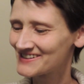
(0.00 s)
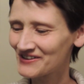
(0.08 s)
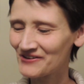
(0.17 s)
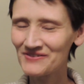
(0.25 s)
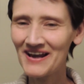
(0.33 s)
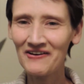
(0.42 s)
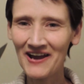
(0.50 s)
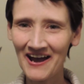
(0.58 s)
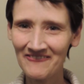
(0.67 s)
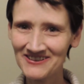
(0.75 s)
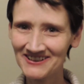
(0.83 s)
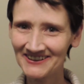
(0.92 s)
So now I
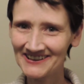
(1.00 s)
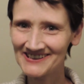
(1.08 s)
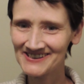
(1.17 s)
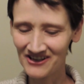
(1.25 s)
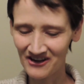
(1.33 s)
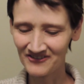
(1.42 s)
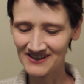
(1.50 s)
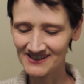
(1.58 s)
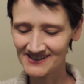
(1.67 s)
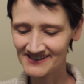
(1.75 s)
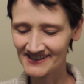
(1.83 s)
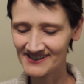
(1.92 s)
have to clean this off
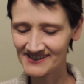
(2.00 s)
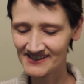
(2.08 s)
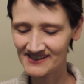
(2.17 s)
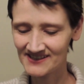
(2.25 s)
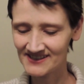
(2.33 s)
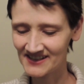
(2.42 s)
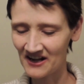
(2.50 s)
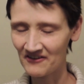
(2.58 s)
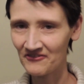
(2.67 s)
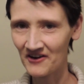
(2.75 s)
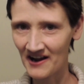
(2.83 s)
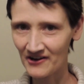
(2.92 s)
because this
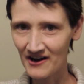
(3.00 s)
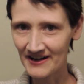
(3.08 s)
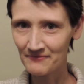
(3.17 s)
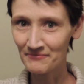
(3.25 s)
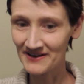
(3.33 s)
stuff got on it.